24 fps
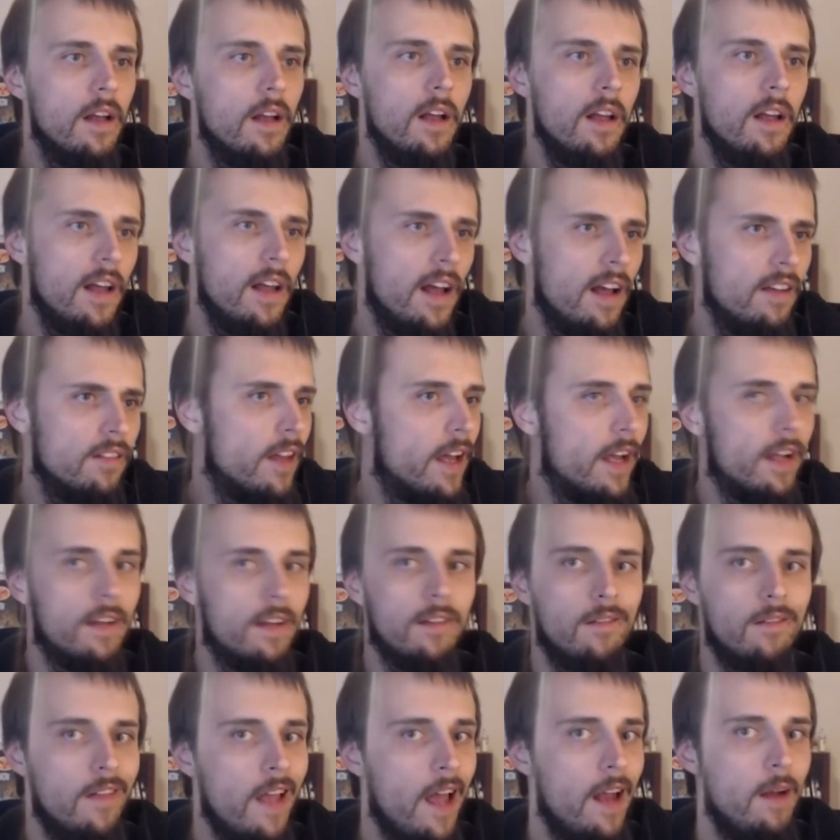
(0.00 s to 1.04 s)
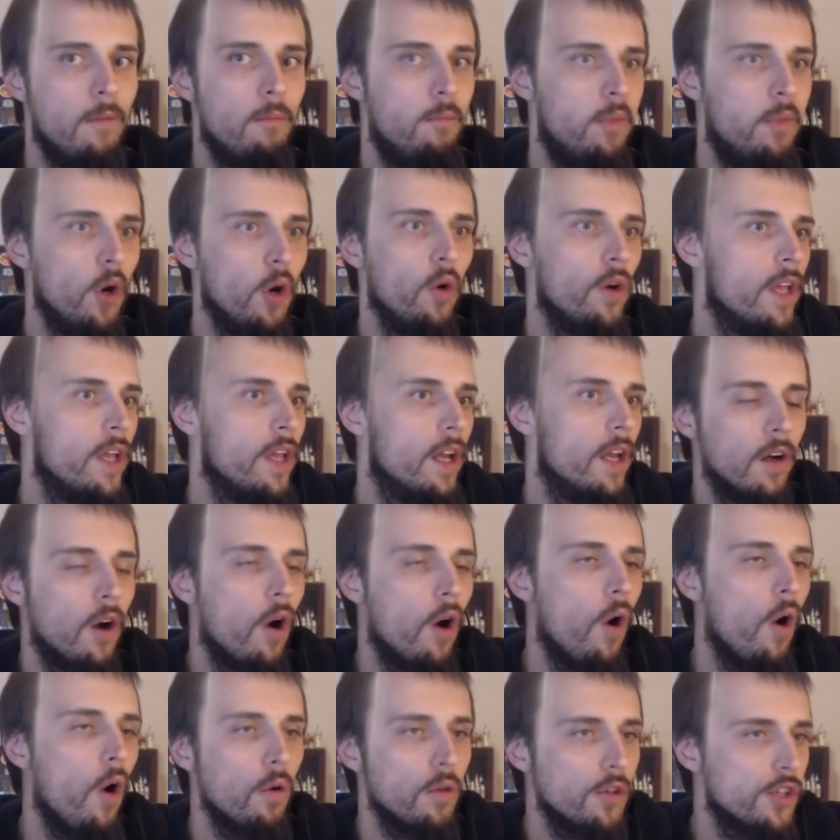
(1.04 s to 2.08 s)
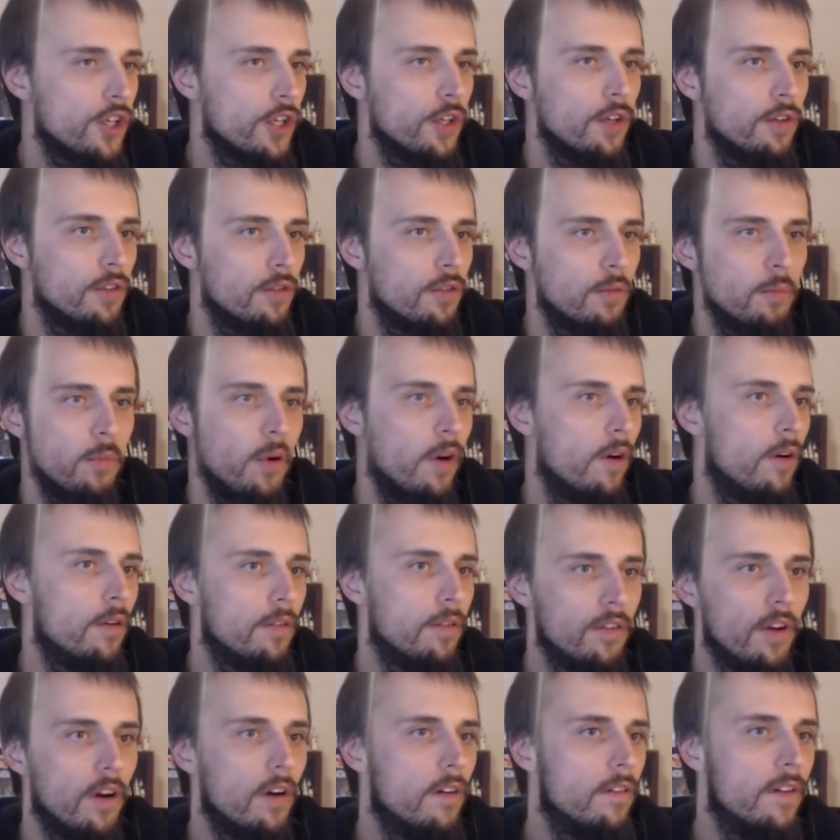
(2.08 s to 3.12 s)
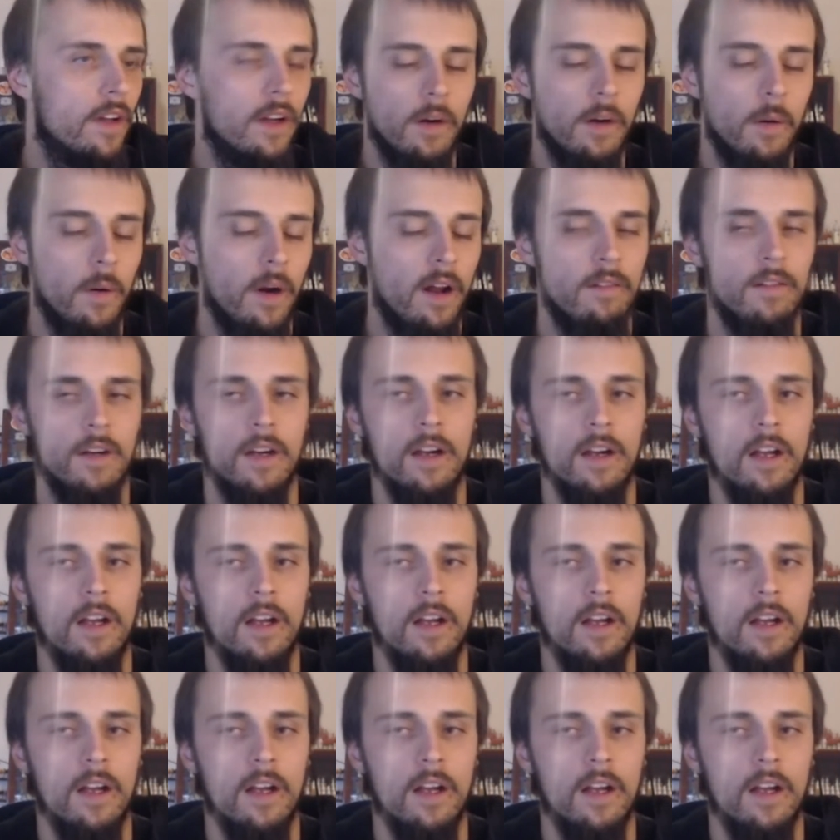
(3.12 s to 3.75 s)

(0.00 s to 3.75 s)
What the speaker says: It has like 10 billion cultures per serving or whatever.